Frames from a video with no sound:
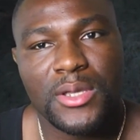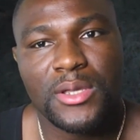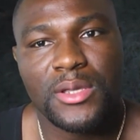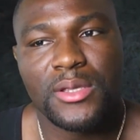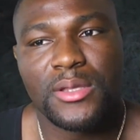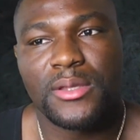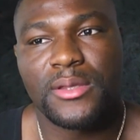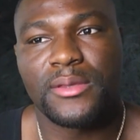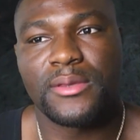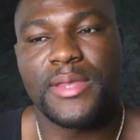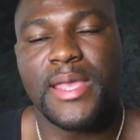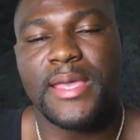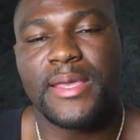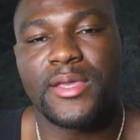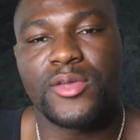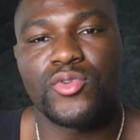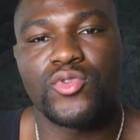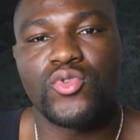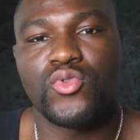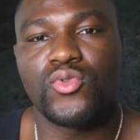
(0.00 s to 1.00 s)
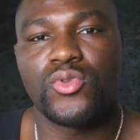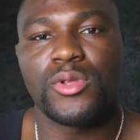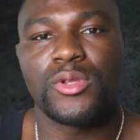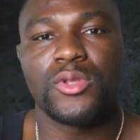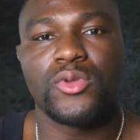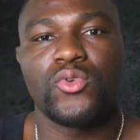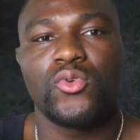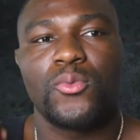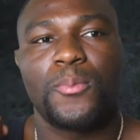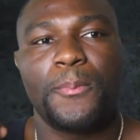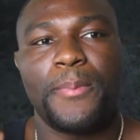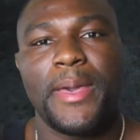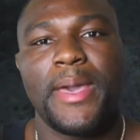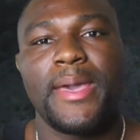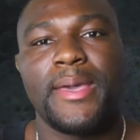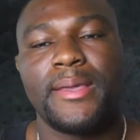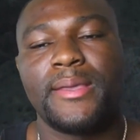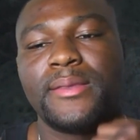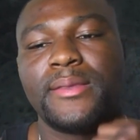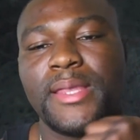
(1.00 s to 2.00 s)
They could do the little
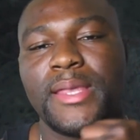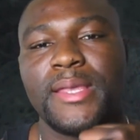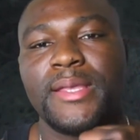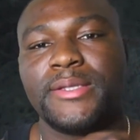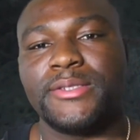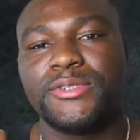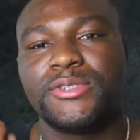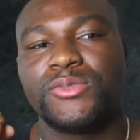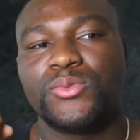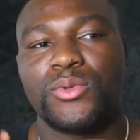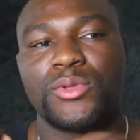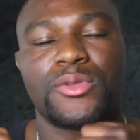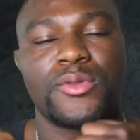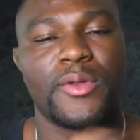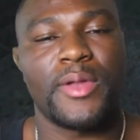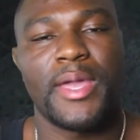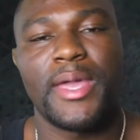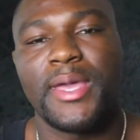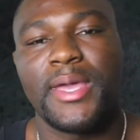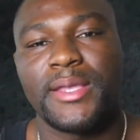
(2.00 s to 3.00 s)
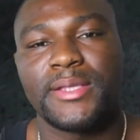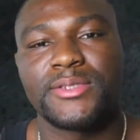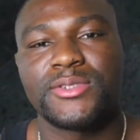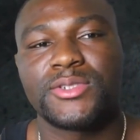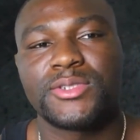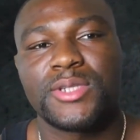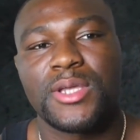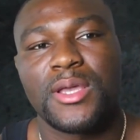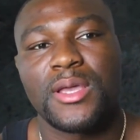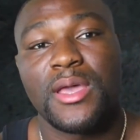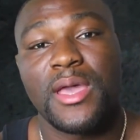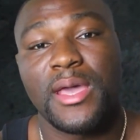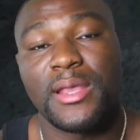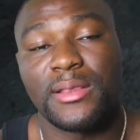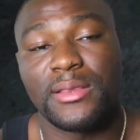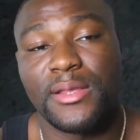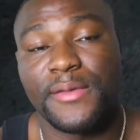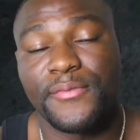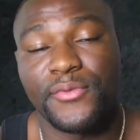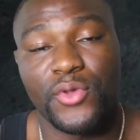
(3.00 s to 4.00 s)
peg things with their hands and
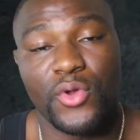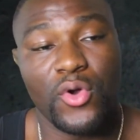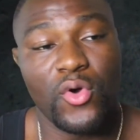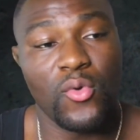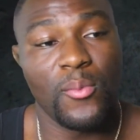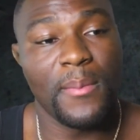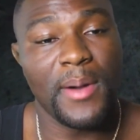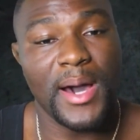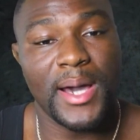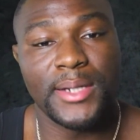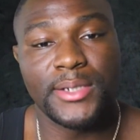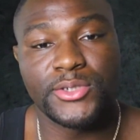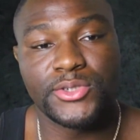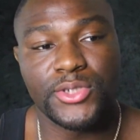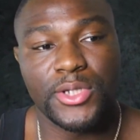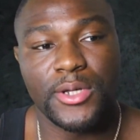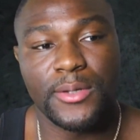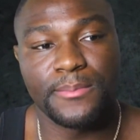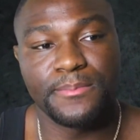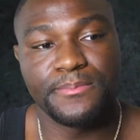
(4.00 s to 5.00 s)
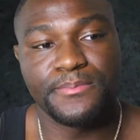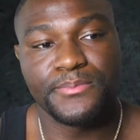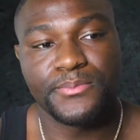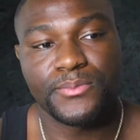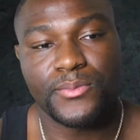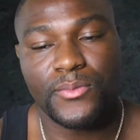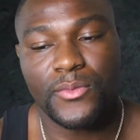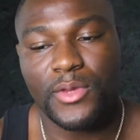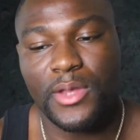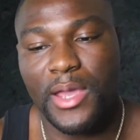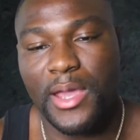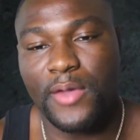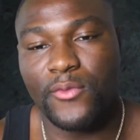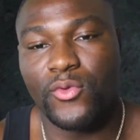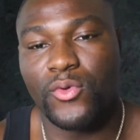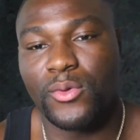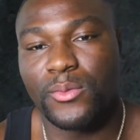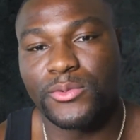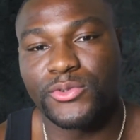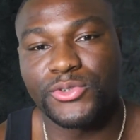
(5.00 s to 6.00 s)
lift their whole bodies up.
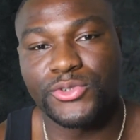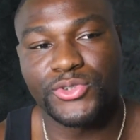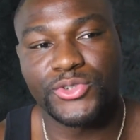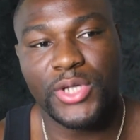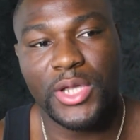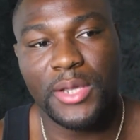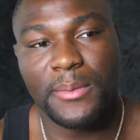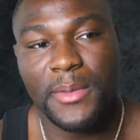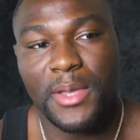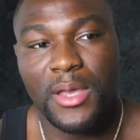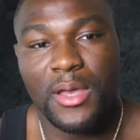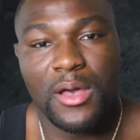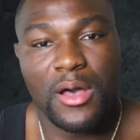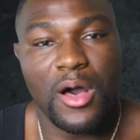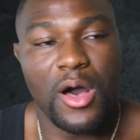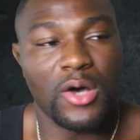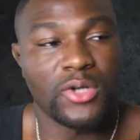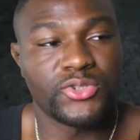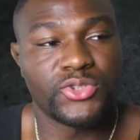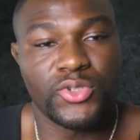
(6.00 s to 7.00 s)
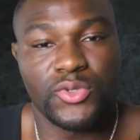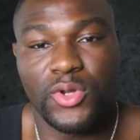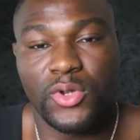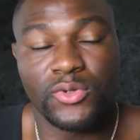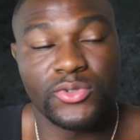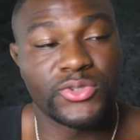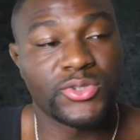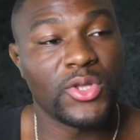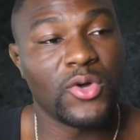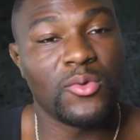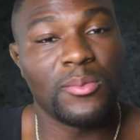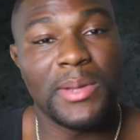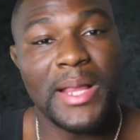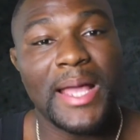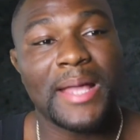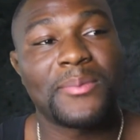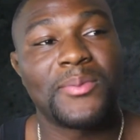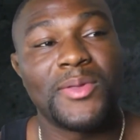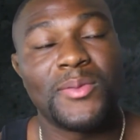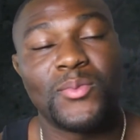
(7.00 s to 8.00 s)
Everyone was in shape. Also, there was no
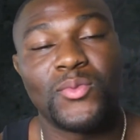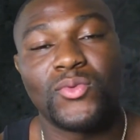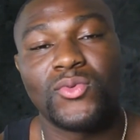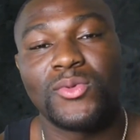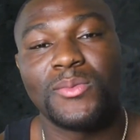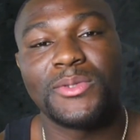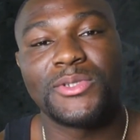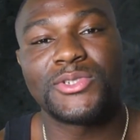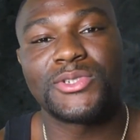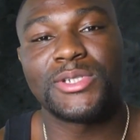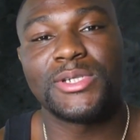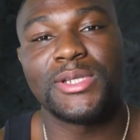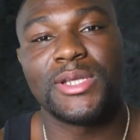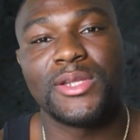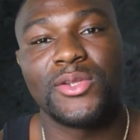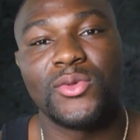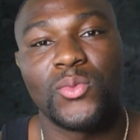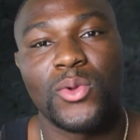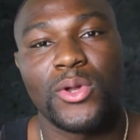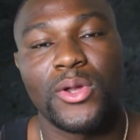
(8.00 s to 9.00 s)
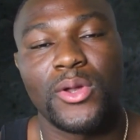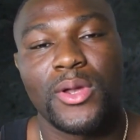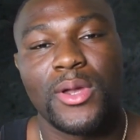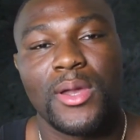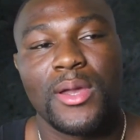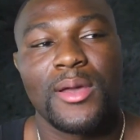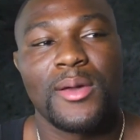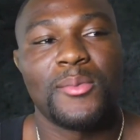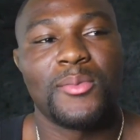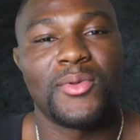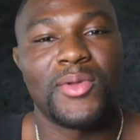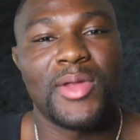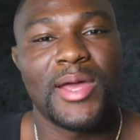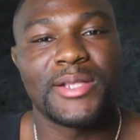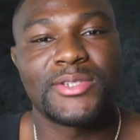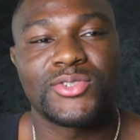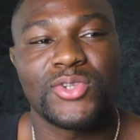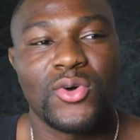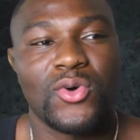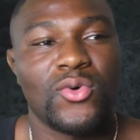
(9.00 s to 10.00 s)
black people to be seen anywhere, but
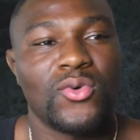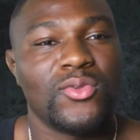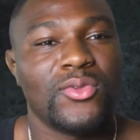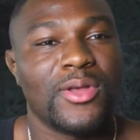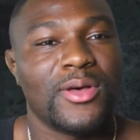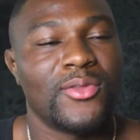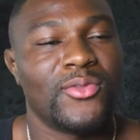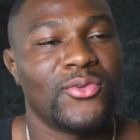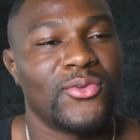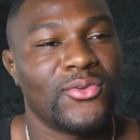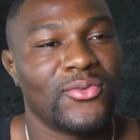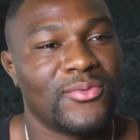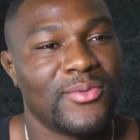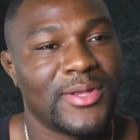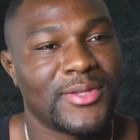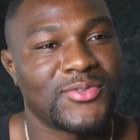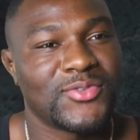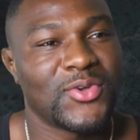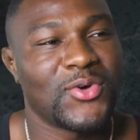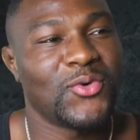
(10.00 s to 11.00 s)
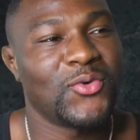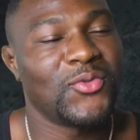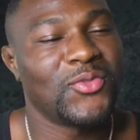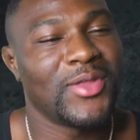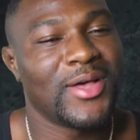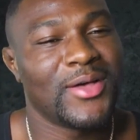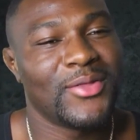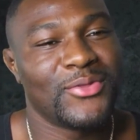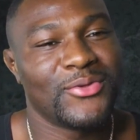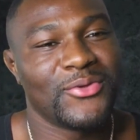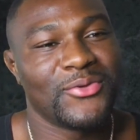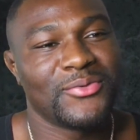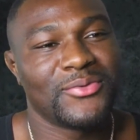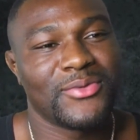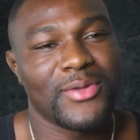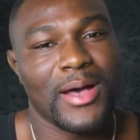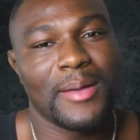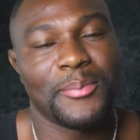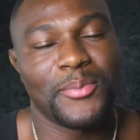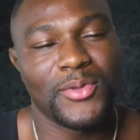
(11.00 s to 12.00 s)
that's a whole nother
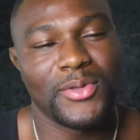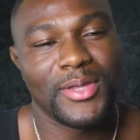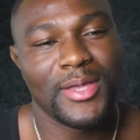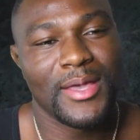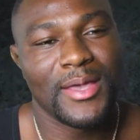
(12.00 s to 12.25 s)
topic.